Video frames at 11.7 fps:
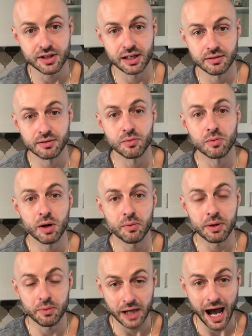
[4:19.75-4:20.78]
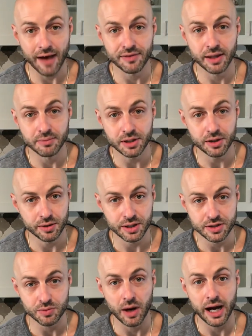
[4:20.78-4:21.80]
And what we would have them do
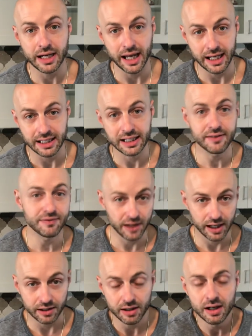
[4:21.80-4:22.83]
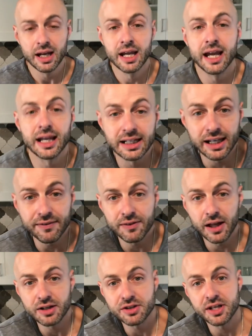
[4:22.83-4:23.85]
is write a gift letter, and a gift
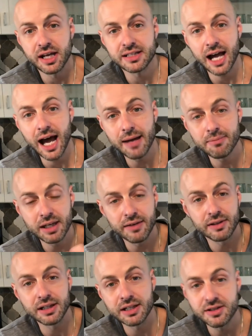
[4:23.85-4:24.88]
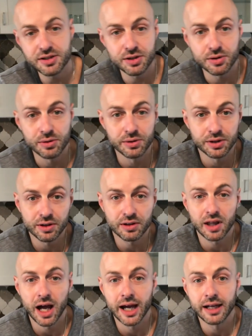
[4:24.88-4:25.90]
letter says, I'm giving this to your
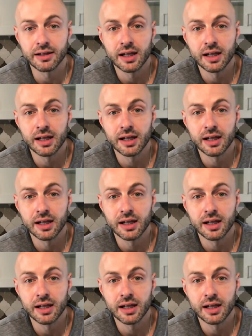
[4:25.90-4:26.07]
client,